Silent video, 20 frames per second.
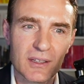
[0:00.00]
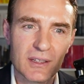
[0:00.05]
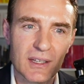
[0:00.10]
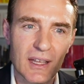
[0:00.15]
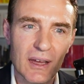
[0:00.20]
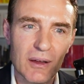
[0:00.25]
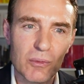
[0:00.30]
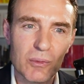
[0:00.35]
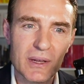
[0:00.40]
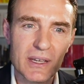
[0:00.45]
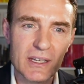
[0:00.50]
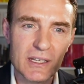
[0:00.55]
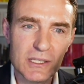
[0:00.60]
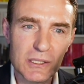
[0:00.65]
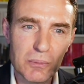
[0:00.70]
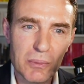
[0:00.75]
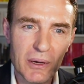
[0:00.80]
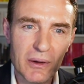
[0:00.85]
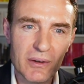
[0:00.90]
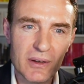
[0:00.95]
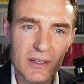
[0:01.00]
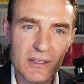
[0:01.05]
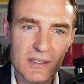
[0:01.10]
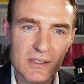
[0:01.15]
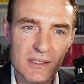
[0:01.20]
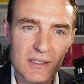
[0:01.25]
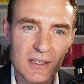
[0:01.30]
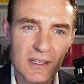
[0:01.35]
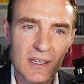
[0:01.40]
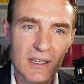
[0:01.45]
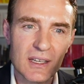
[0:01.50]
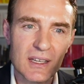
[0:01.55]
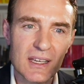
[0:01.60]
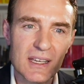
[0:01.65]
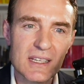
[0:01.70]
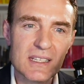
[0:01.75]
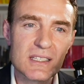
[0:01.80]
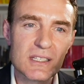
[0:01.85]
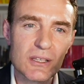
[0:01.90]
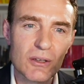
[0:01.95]
that we experience
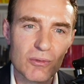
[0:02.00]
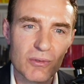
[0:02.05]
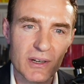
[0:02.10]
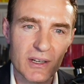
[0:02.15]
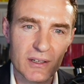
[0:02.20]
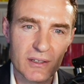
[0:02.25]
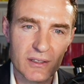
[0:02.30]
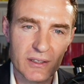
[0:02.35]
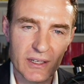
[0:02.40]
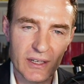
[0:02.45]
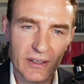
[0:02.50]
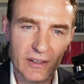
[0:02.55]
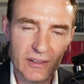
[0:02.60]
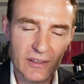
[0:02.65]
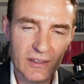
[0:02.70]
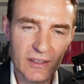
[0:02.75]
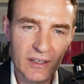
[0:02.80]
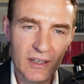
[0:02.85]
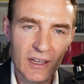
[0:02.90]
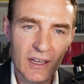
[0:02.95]
is the real deal,